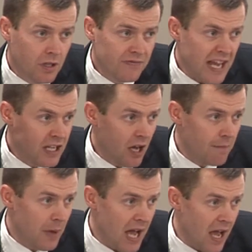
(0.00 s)
They
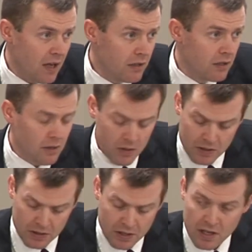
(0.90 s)
come back.
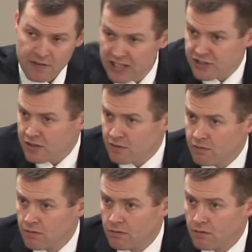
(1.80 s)
They said,
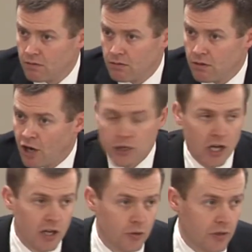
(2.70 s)
"Are you
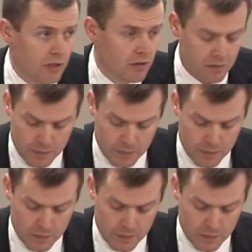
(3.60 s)
hungry?"